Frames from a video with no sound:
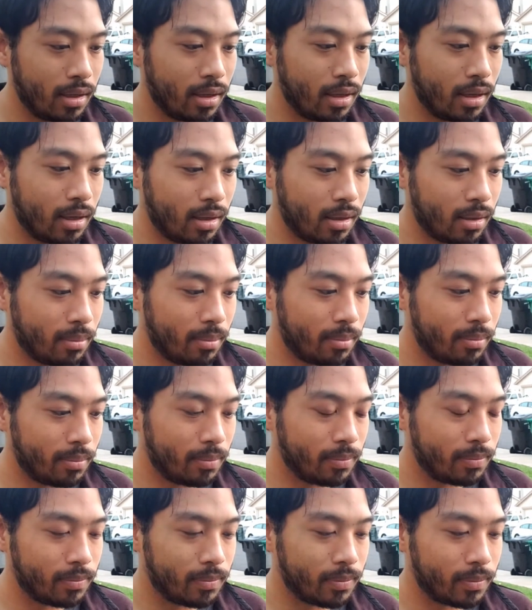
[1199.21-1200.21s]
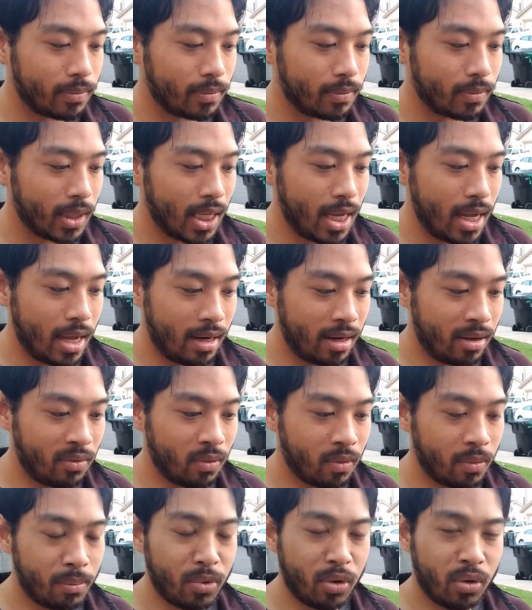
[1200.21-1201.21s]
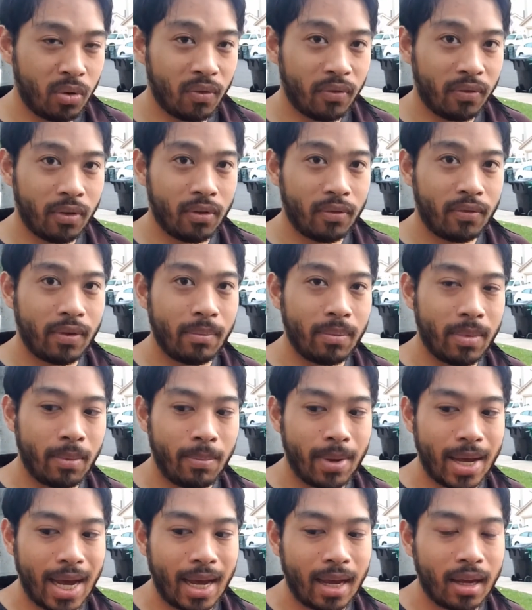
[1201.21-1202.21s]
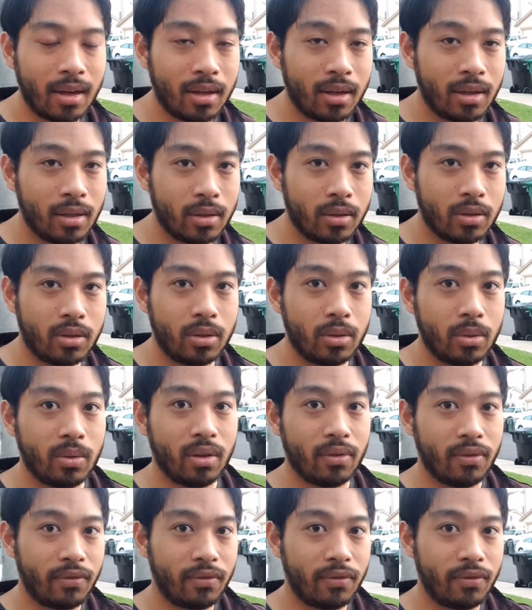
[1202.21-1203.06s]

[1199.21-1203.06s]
and it will move from the back to the